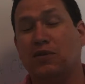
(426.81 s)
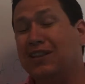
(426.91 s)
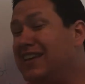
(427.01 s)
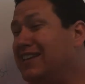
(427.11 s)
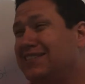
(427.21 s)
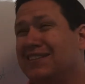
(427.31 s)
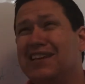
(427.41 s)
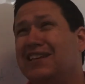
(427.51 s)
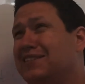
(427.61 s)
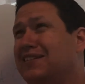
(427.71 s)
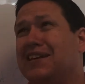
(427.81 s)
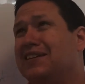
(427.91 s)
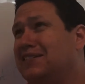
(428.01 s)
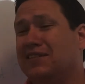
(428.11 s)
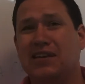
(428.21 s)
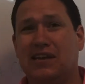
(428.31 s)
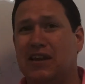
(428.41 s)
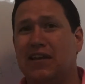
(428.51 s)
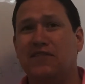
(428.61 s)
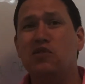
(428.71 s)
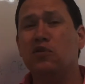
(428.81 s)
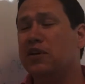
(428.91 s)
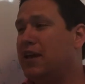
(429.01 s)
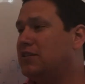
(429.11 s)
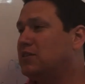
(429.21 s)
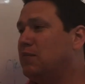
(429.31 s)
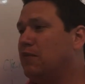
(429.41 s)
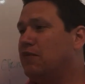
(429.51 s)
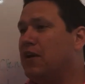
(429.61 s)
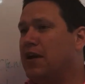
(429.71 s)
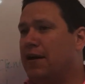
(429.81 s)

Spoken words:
Lead is a lead is a lead is a lead. If you look at some of